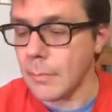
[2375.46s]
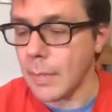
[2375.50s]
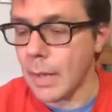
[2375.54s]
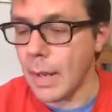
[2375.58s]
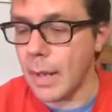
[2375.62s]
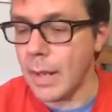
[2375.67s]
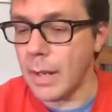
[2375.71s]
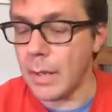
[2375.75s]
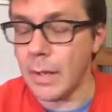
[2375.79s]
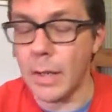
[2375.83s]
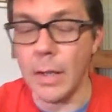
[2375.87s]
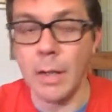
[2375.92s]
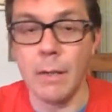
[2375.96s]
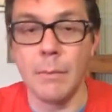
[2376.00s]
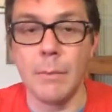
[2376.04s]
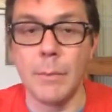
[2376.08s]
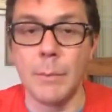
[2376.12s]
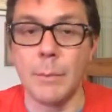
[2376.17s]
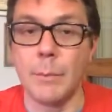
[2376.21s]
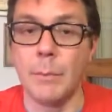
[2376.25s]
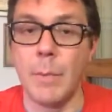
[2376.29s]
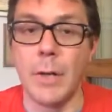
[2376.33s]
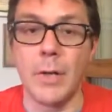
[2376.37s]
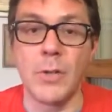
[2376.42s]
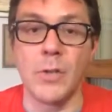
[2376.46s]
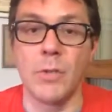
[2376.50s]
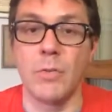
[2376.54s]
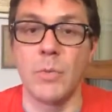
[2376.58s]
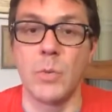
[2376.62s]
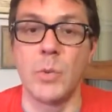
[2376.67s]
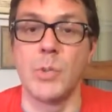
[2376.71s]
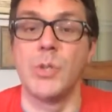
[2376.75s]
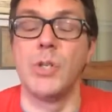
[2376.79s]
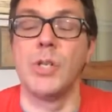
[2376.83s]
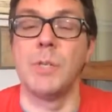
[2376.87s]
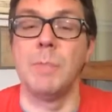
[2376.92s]
And Microsoft
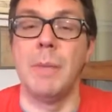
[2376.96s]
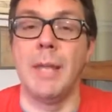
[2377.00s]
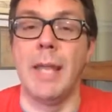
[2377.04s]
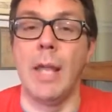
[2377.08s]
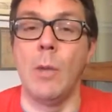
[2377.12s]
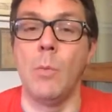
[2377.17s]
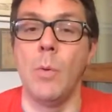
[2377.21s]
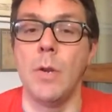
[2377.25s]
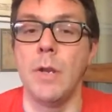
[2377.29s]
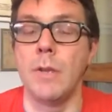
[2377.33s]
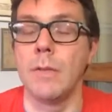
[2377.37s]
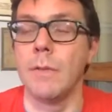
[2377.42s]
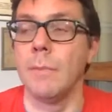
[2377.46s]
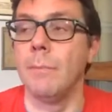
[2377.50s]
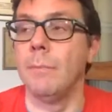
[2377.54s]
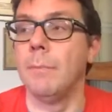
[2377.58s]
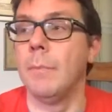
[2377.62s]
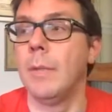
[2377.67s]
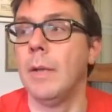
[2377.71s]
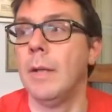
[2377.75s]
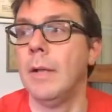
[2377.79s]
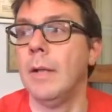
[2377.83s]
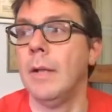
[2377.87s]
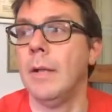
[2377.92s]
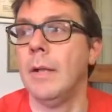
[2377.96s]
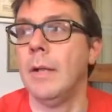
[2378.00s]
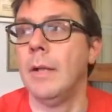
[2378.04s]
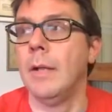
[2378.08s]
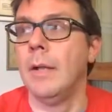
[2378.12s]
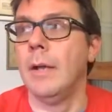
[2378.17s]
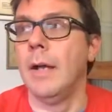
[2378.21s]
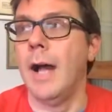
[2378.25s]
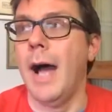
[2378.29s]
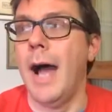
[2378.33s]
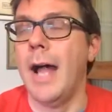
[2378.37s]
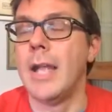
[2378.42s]
was just making one of them.
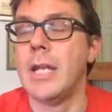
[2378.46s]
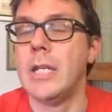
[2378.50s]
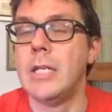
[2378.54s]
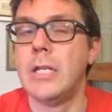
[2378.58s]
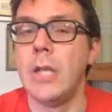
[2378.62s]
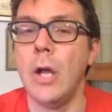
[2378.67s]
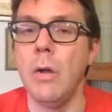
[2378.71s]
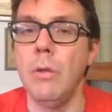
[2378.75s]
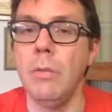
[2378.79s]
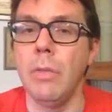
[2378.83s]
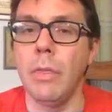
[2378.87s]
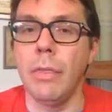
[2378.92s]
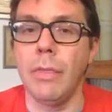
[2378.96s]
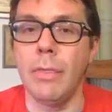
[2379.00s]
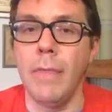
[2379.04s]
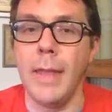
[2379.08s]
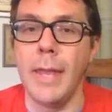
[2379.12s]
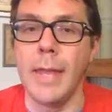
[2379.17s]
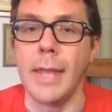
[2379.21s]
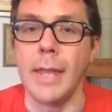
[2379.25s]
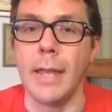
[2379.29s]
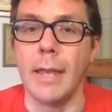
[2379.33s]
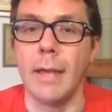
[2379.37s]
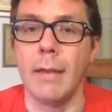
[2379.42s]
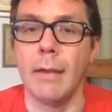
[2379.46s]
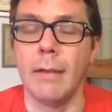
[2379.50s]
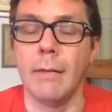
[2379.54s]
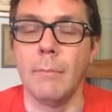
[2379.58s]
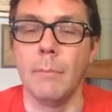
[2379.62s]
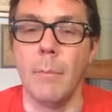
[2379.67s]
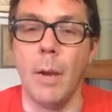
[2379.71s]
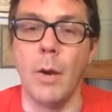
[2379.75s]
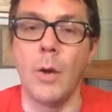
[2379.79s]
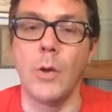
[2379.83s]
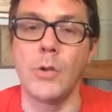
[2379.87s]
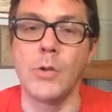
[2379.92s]
I don't think
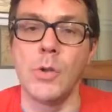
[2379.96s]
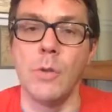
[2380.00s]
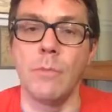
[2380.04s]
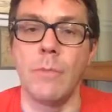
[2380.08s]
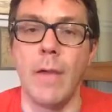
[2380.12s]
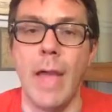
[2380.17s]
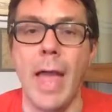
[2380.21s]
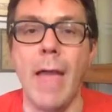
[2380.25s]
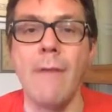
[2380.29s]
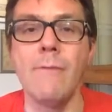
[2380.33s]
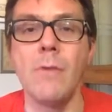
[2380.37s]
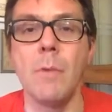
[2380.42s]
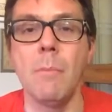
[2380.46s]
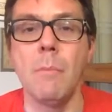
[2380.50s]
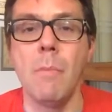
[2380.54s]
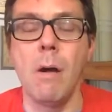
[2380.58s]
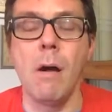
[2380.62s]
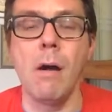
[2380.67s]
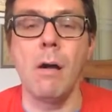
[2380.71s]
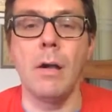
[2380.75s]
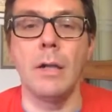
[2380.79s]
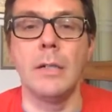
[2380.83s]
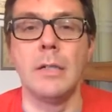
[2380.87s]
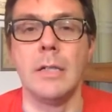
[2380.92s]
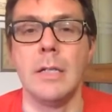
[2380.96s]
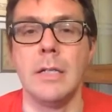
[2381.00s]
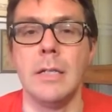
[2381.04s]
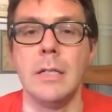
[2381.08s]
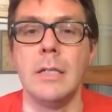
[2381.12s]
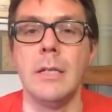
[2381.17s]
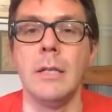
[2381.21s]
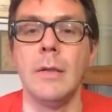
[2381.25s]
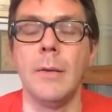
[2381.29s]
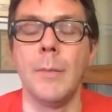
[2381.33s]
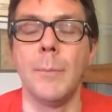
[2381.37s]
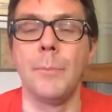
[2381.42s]
Microsoft ever marketed
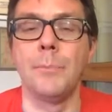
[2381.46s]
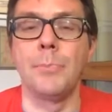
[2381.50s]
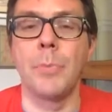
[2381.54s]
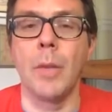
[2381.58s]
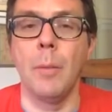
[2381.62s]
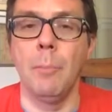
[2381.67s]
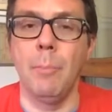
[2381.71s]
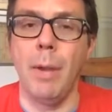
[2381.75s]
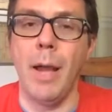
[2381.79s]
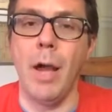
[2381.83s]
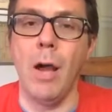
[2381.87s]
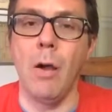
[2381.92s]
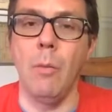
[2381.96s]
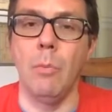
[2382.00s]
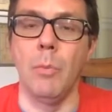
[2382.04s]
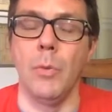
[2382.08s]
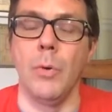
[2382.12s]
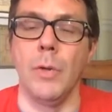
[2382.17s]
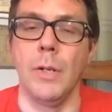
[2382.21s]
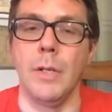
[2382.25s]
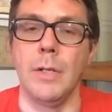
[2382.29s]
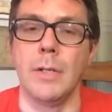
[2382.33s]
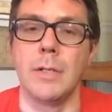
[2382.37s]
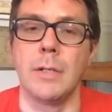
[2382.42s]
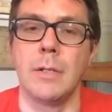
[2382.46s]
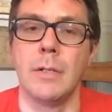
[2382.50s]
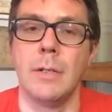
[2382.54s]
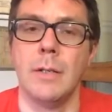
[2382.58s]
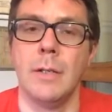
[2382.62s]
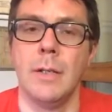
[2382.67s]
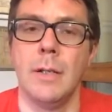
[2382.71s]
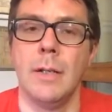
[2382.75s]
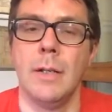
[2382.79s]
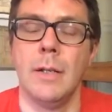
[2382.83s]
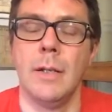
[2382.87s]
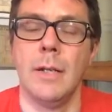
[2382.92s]
PowerPoint
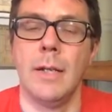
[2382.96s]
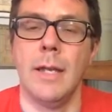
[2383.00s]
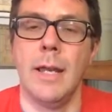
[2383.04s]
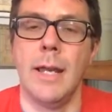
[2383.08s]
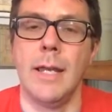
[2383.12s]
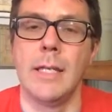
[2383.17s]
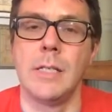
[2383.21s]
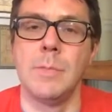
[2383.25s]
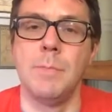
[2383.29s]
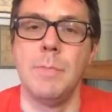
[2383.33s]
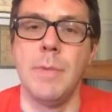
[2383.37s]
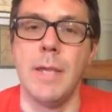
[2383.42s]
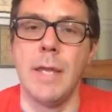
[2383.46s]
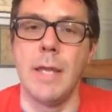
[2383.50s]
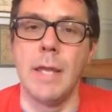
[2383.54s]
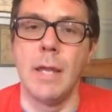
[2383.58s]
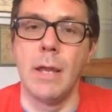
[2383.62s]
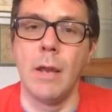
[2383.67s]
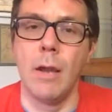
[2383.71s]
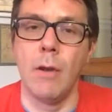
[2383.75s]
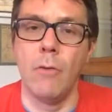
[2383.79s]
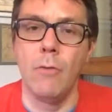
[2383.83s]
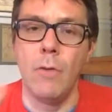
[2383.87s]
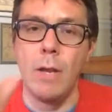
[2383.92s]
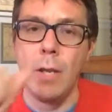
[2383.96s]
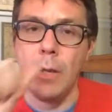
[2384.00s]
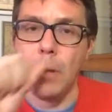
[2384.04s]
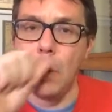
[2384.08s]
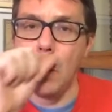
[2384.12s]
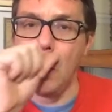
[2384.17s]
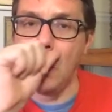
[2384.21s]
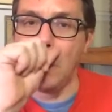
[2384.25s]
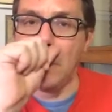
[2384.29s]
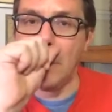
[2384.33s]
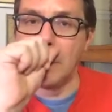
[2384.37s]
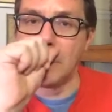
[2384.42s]
as being a really
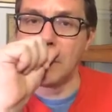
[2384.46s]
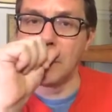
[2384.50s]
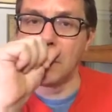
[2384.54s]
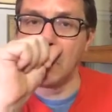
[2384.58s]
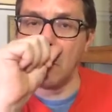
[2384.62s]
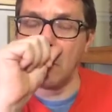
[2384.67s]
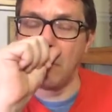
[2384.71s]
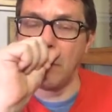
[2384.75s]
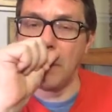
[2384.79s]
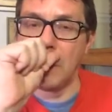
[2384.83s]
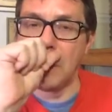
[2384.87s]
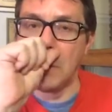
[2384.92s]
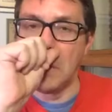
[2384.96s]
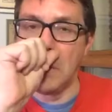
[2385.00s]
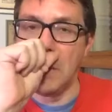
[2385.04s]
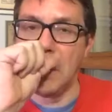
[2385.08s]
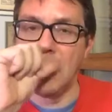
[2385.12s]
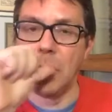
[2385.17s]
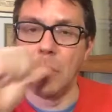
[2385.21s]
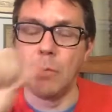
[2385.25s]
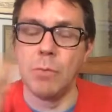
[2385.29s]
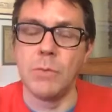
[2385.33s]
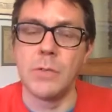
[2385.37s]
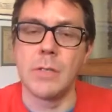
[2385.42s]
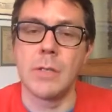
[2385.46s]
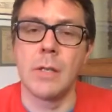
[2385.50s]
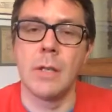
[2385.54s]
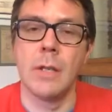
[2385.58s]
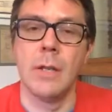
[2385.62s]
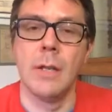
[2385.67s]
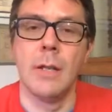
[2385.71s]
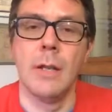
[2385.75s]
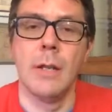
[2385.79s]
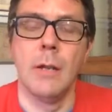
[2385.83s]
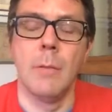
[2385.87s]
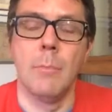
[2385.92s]
cool piece of software to use
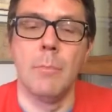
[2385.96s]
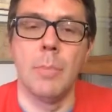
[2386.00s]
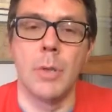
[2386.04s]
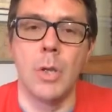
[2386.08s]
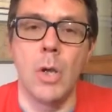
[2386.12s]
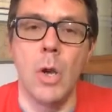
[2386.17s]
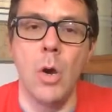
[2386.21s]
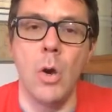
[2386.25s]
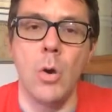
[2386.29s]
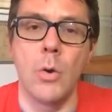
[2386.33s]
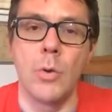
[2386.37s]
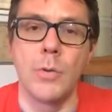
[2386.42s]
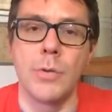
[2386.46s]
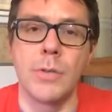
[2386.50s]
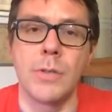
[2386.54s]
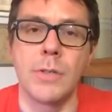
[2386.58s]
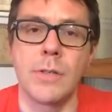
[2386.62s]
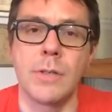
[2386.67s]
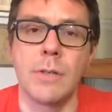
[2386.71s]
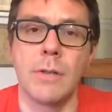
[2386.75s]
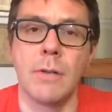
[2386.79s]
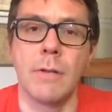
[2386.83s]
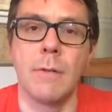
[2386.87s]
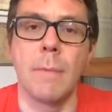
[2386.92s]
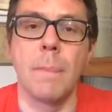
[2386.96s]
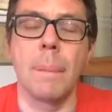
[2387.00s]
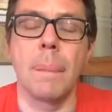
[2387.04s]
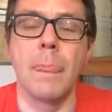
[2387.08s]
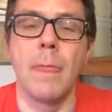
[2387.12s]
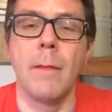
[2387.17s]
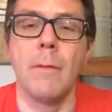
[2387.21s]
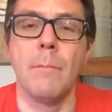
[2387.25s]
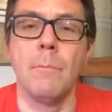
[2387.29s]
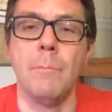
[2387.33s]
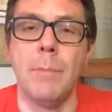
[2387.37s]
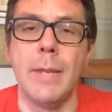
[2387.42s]
because
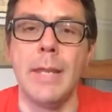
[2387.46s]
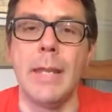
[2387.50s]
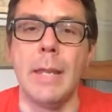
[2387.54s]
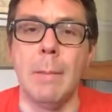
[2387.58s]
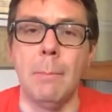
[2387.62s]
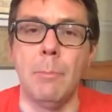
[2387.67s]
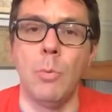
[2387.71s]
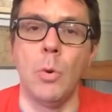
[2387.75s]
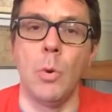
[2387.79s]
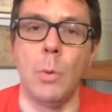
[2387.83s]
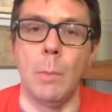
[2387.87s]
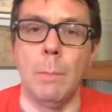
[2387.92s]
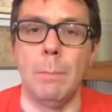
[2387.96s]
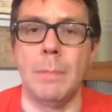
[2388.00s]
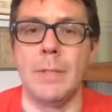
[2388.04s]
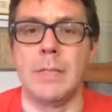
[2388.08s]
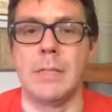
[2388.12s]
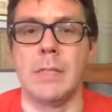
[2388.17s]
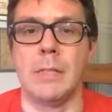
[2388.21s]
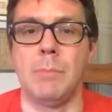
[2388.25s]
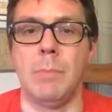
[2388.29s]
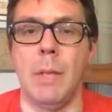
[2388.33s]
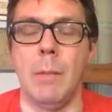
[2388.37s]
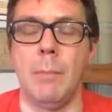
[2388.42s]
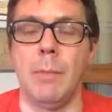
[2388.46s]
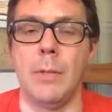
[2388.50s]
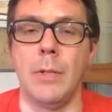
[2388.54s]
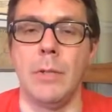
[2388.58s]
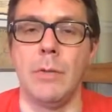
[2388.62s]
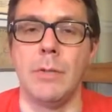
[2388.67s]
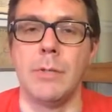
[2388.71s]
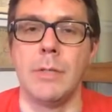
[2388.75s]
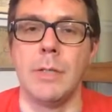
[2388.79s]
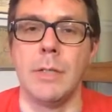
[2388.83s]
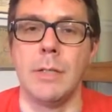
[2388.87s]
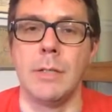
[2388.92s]
big important business people
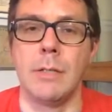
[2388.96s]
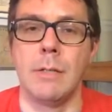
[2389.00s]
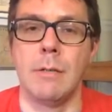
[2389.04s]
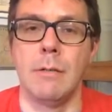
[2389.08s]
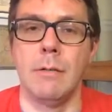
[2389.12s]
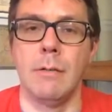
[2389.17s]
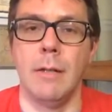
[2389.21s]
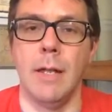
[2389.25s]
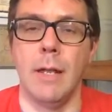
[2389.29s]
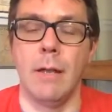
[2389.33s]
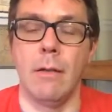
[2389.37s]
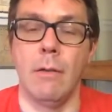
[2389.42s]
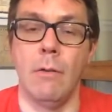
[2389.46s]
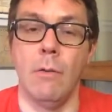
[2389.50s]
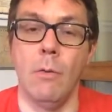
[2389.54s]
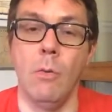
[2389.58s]
used it. Like,